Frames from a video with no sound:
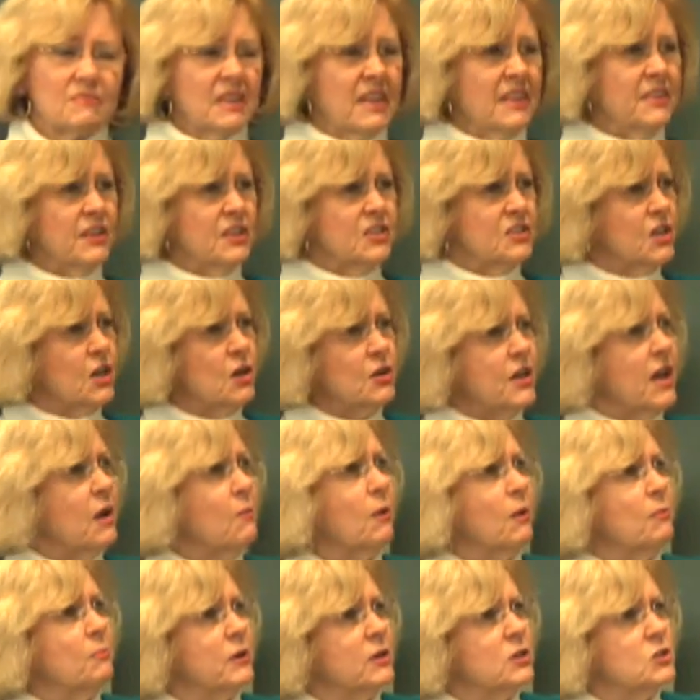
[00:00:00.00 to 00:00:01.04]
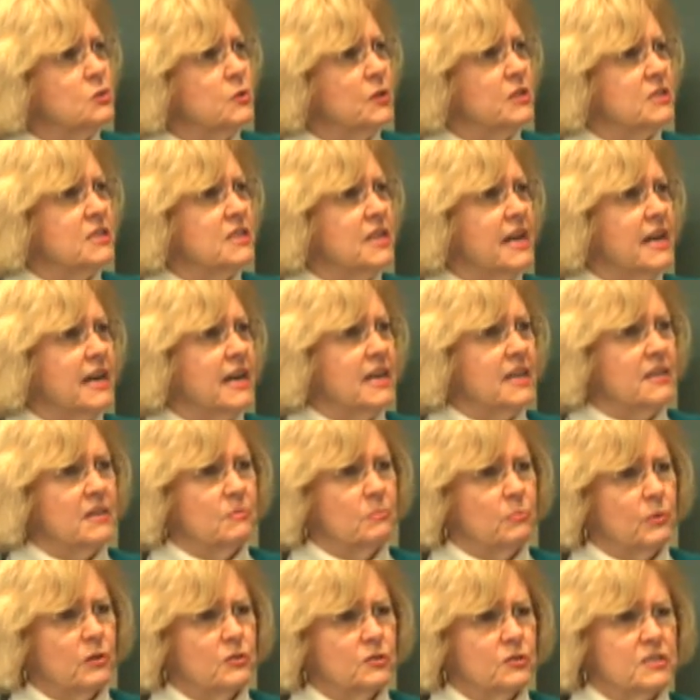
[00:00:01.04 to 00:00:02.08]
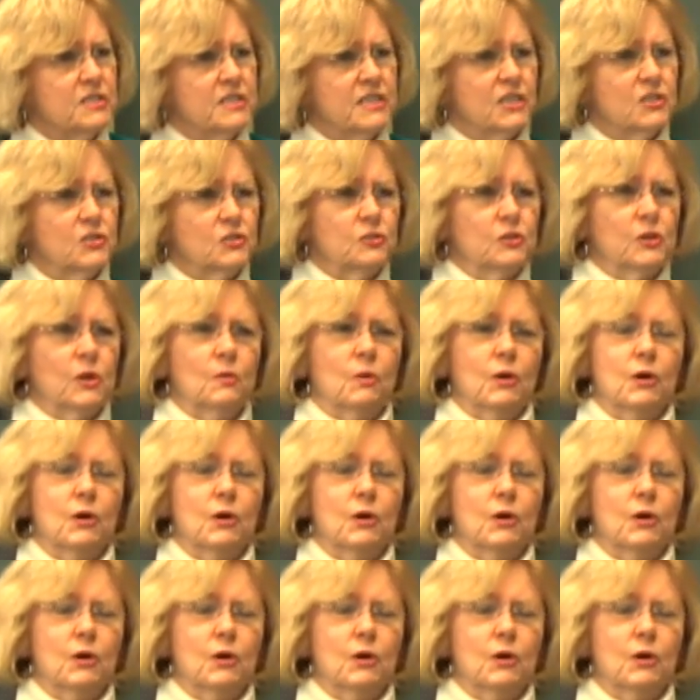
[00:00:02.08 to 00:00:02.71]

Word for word: And they'll say, okay, what brings you in today? And the person says, you know,